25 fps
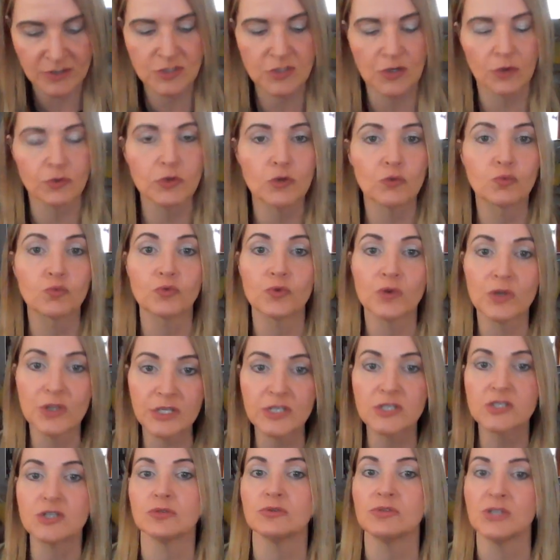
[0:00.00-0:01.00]
So you
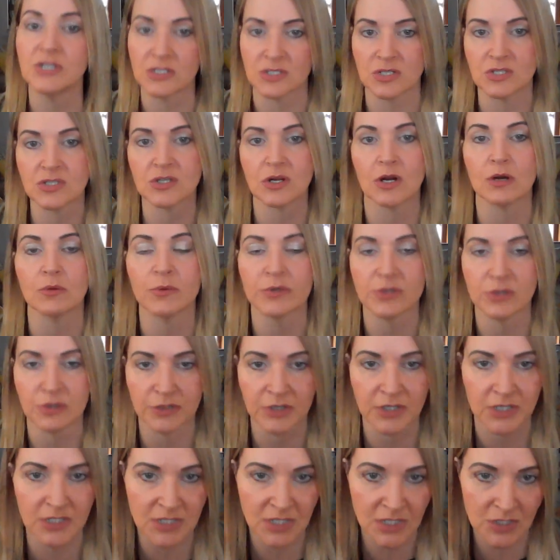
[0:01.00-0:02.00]
really do need to start with your
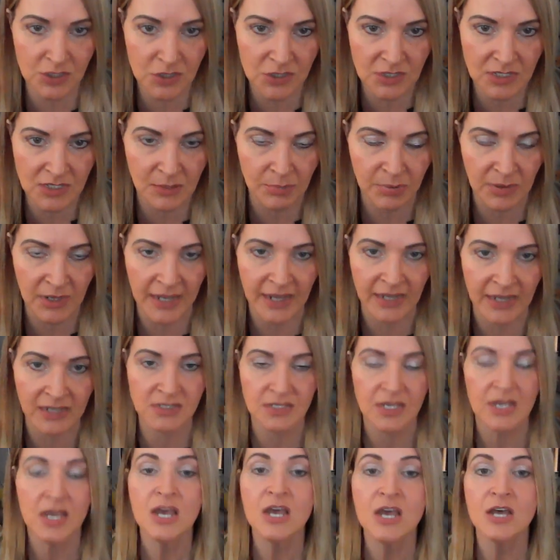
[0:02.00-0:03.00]
contingency
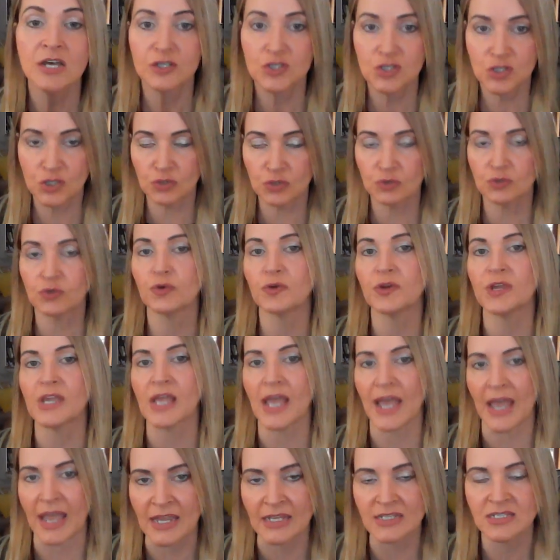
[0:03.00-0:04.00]
plans to
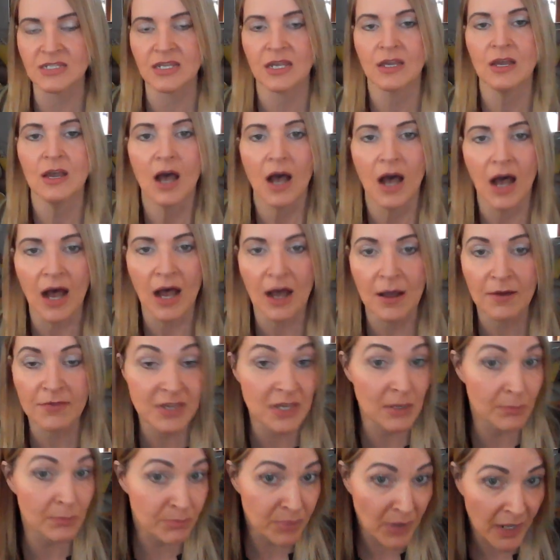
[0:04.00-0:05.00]
create uh,
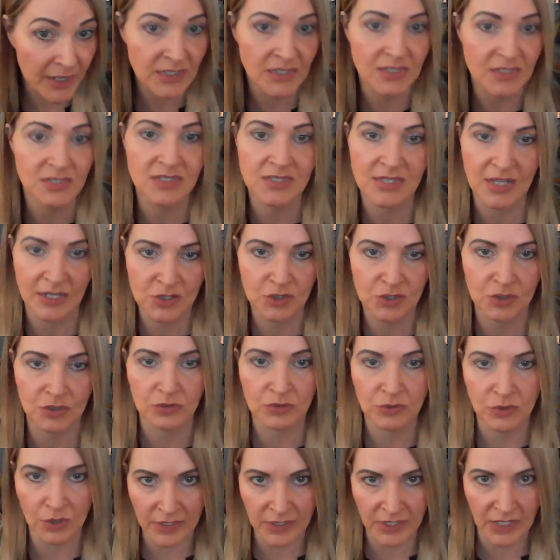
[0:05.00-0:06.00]
the abundance that you're
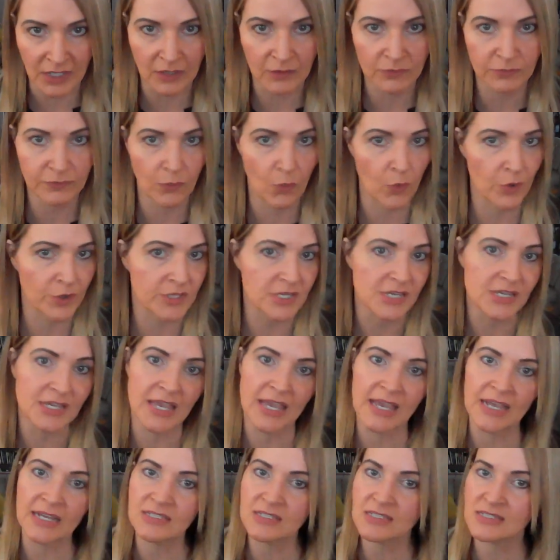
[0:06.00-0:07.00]
looking for. You
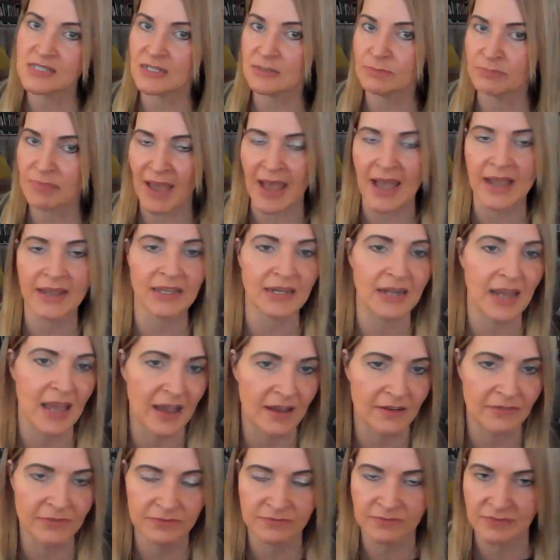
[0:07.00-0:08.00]
can't sit back and
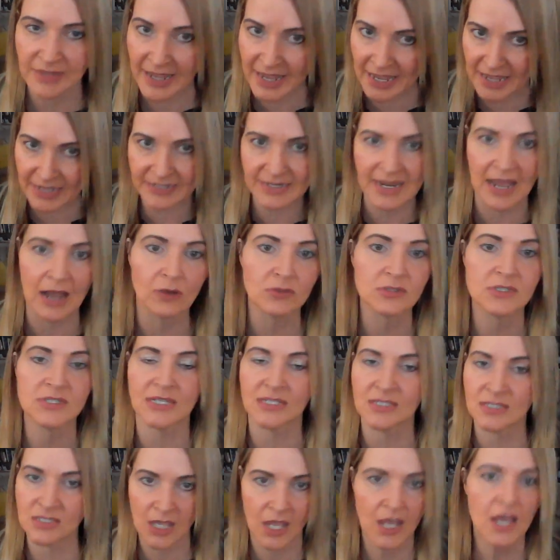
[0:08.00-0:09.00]
have handouts.
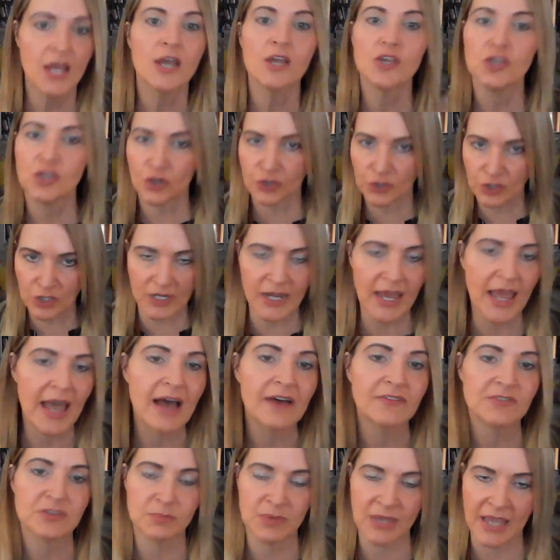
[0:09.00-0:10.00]
It's you're going to
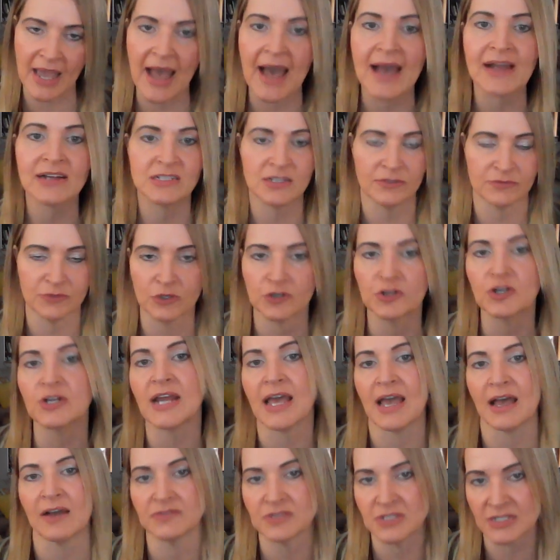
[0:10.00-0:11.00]
have to be active. You're going
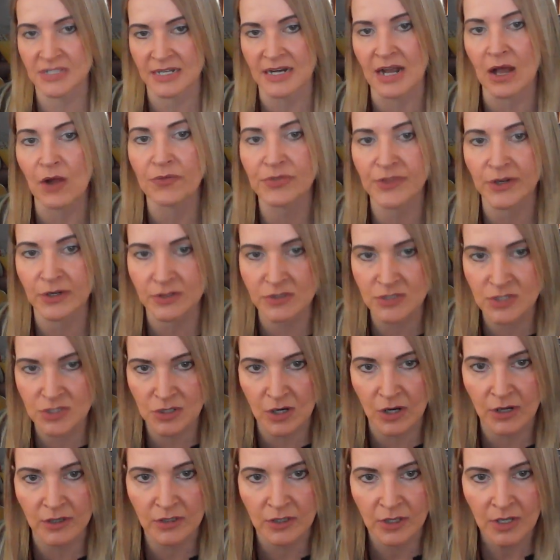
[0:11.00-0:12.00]
to have to get out there and
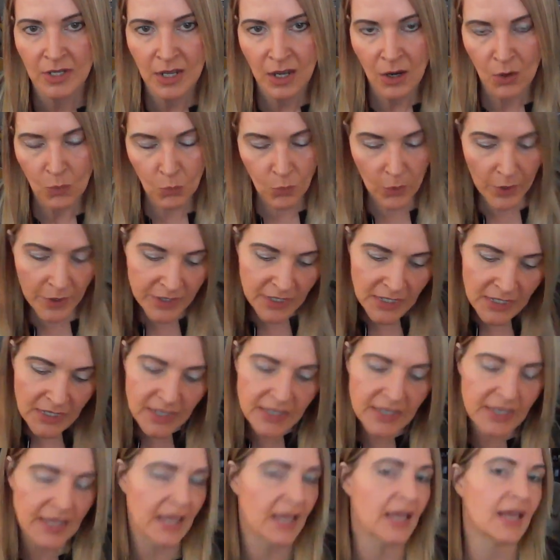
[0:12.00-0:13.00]
start working
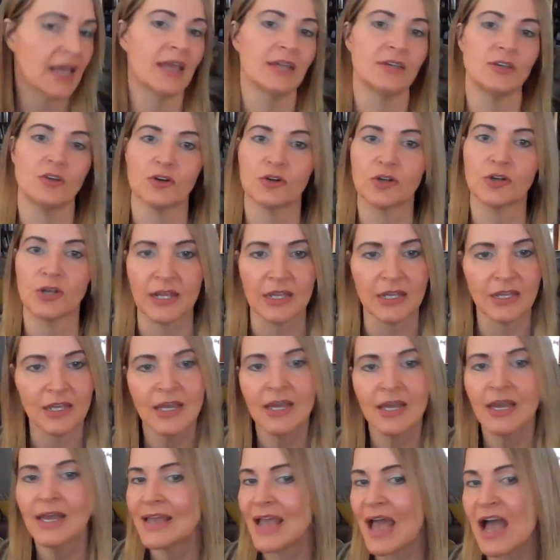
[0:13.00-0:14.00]
again. You're going to,
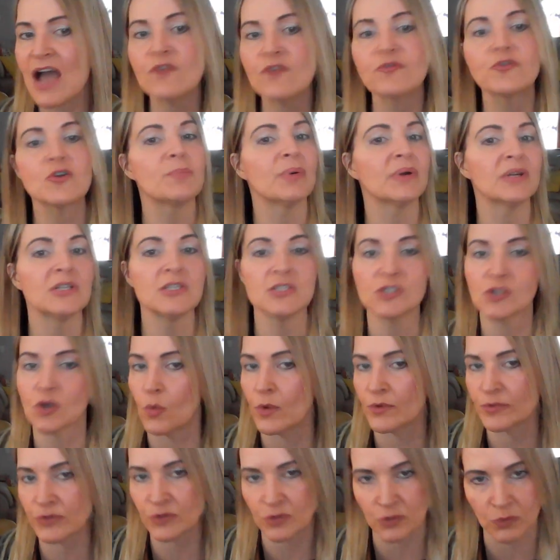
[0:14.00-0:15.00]
everybody's
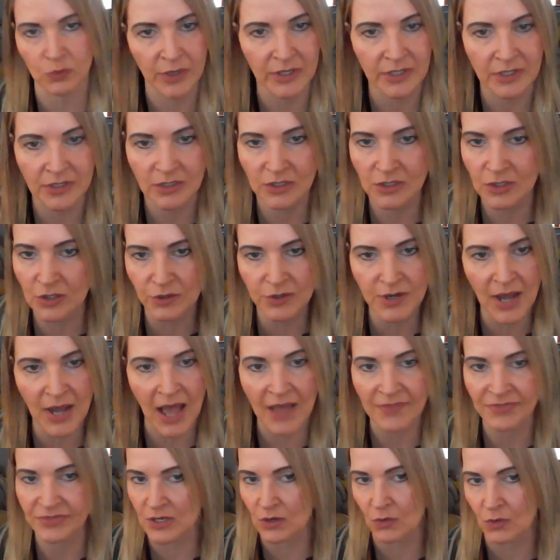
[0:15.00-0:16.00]
going through it. You're
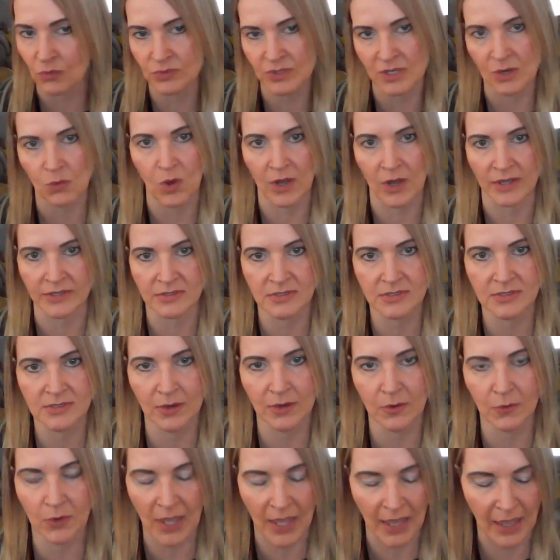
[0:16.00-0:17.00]
not the only ones.
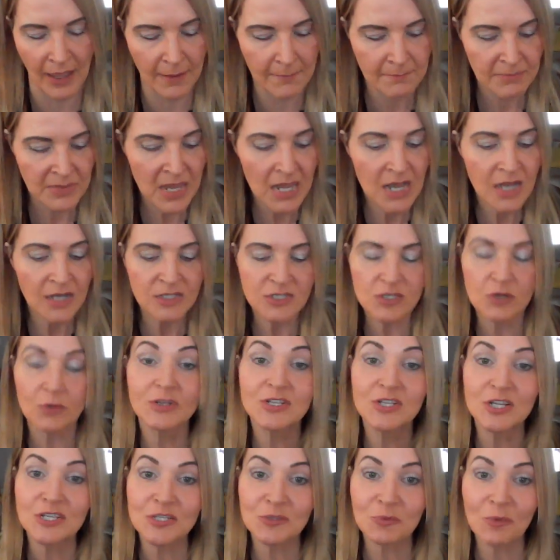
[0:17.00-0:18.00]
Okay. So
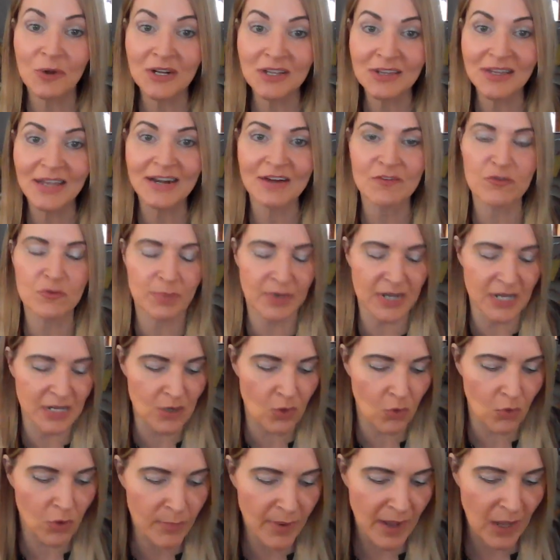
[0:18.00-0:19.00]
we just want to let everybody
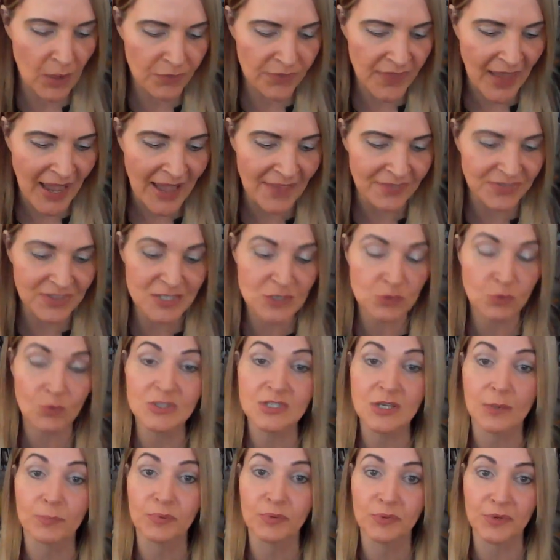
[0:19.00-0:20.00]
know about that. This
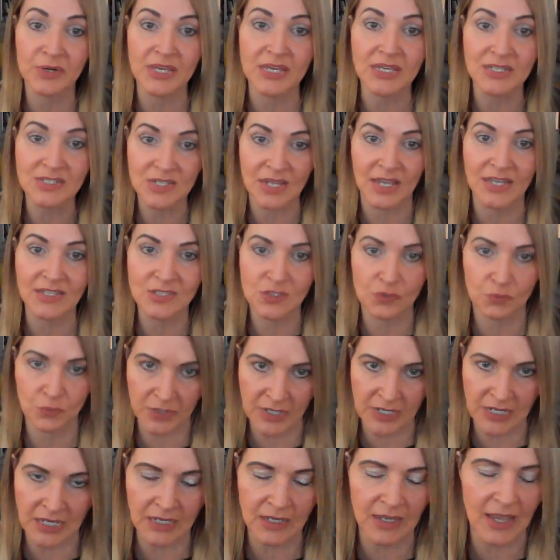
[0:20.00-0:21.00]
was a pretty intense
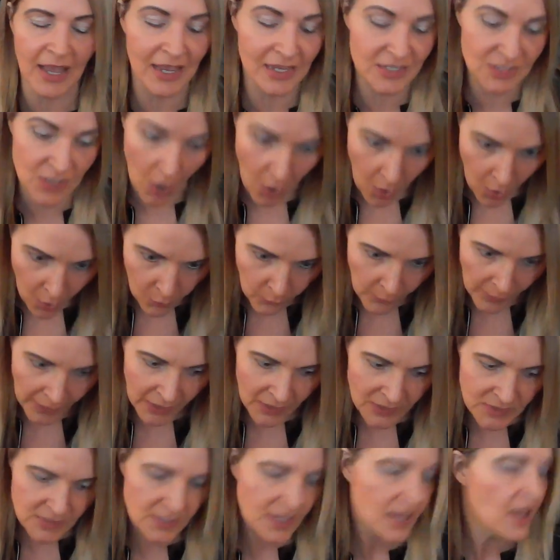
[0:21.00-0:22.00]
reading as
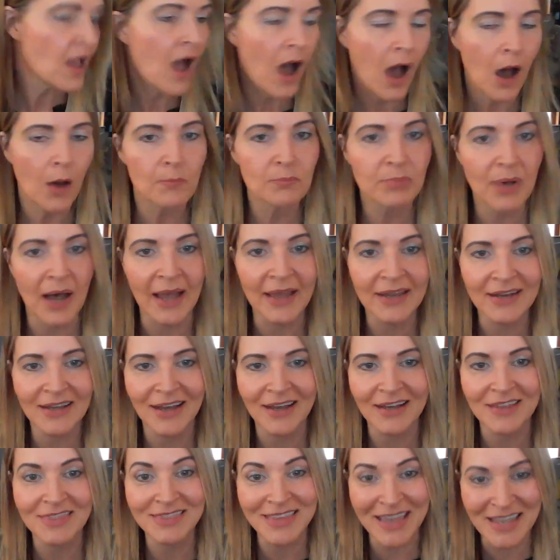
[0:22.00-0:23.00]
always. But
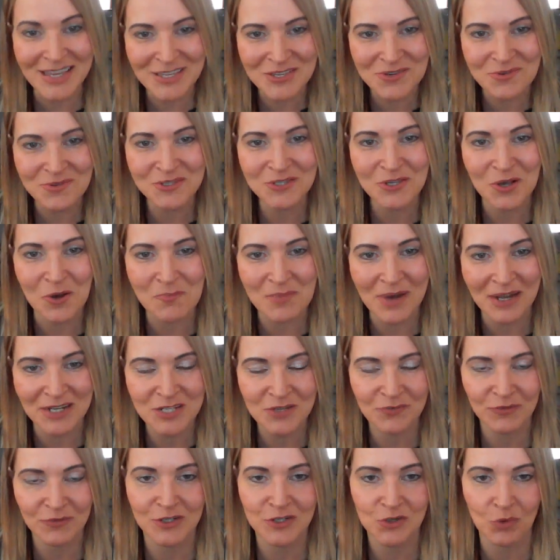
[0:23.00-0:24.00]
uh, thank you so
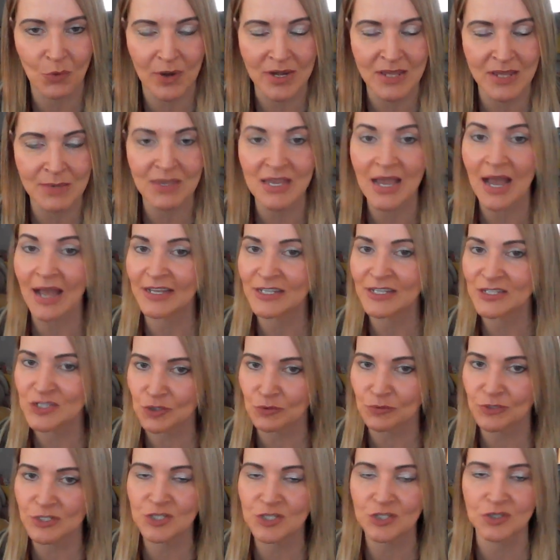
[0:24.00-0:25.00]
much for joining me. I
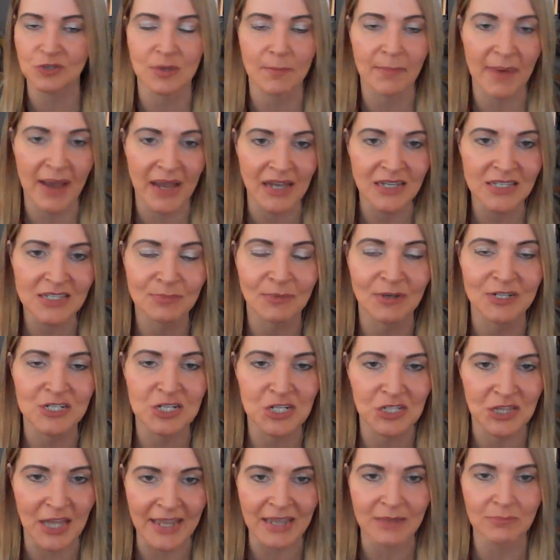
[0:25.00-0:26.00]
do wish you the best.
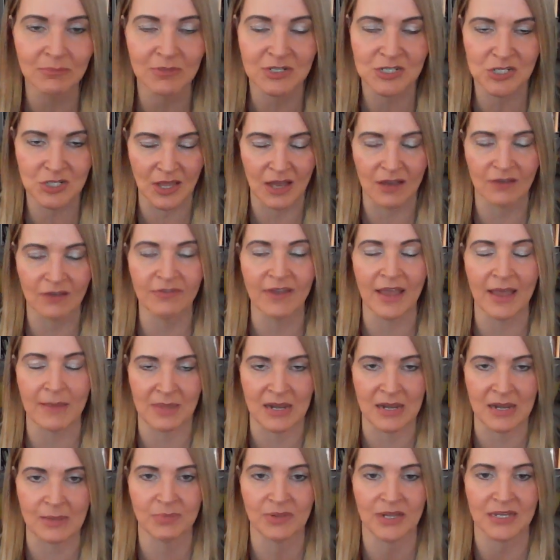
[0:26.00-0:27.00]
Much light, much love, and
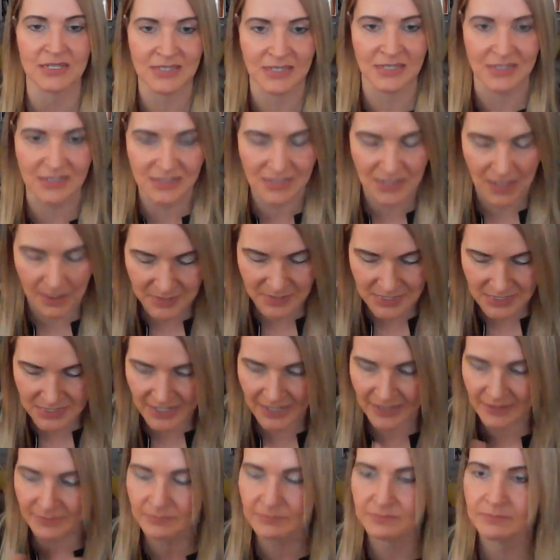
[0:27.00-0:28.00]
many blessings.
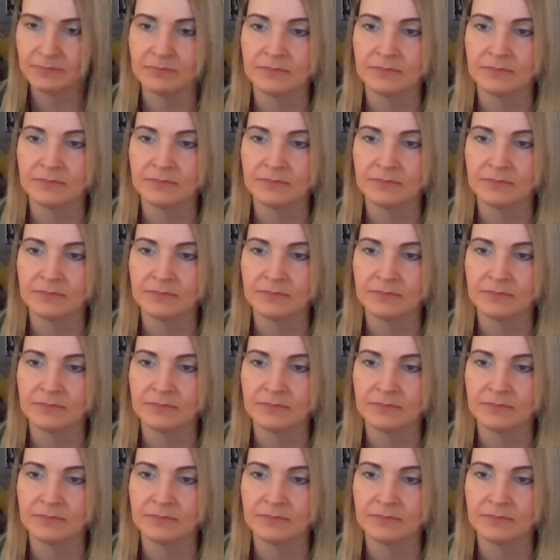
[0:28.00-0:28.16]
Namaste.